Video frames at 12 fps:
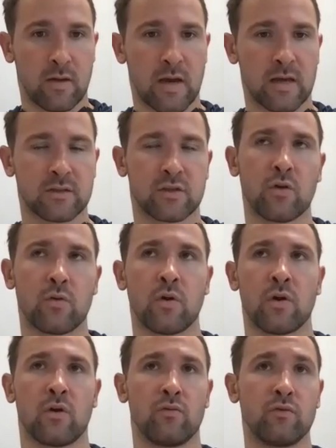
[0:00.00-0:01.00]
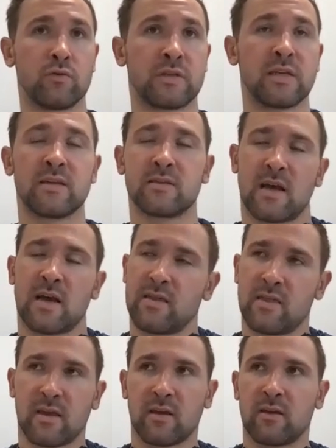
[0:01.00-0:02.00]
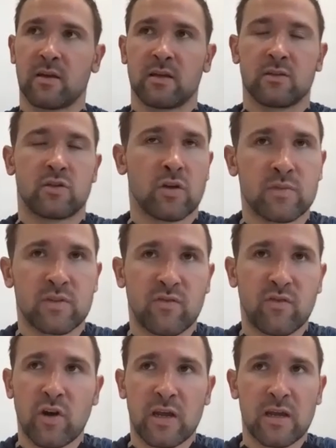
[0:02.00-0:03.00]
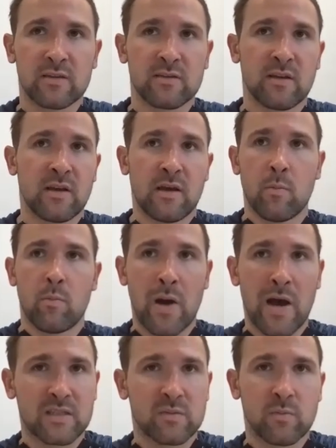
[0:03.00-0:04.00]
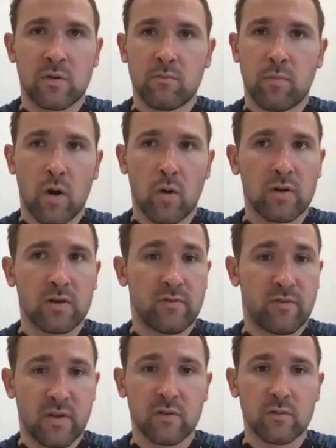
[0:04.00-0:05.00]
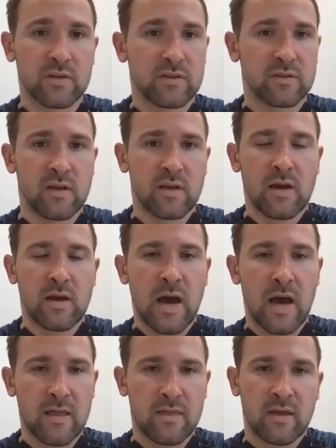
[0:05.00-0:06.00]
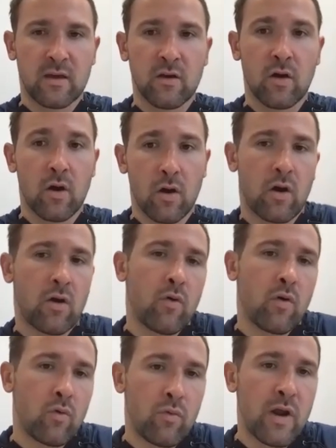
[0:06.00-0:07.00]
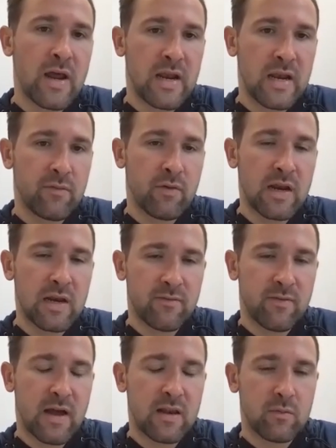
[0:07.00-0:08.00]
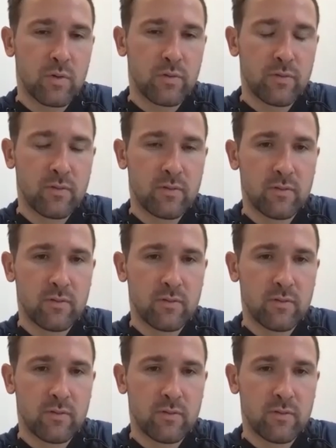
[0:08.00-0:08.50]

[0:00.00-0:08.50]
And so routines, I think, in terms of cricket, batsmen, bowlers, fielders, I think are all really, really valuable.